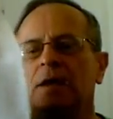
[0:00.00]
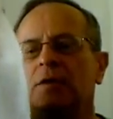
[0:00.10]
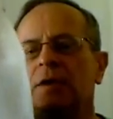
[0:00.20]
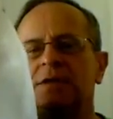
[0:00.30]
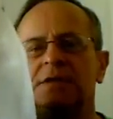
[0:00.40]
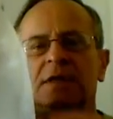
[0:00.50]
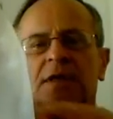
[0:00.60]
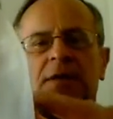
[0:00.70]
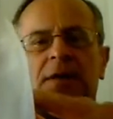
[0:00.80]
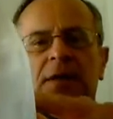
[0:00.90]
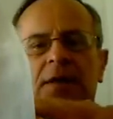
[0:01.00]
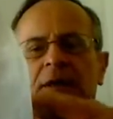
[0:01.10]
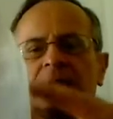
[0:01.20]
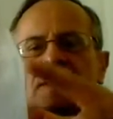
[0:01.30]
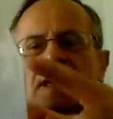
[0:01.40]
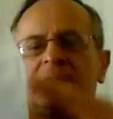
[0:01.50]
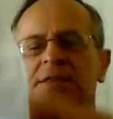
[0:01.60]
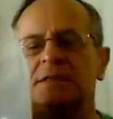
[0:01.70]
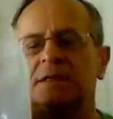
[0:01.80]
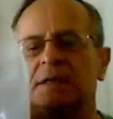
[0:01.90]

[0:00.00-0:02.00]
You can see the condensed